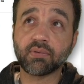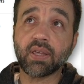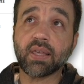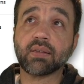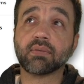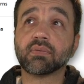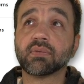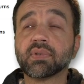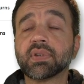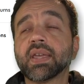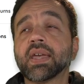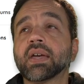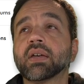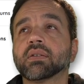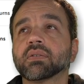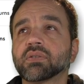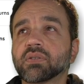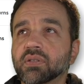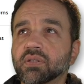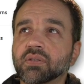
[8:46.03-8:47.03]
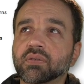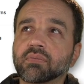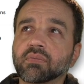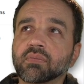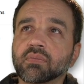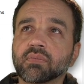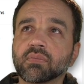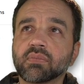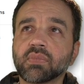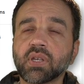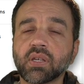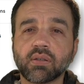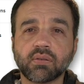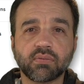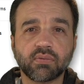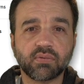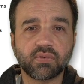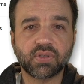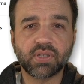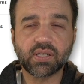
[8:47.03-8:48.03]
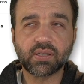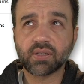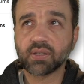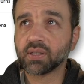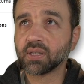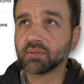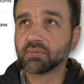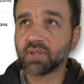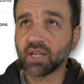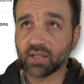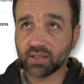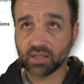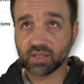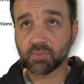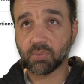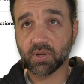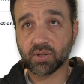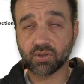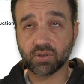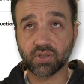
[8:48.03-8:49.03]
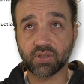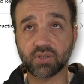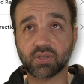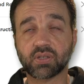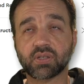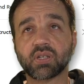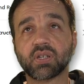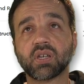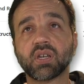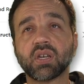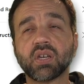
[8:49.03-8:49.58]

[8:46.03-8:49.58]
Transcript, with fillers: And yeah, it's just, yeah, stick to the Technic specialists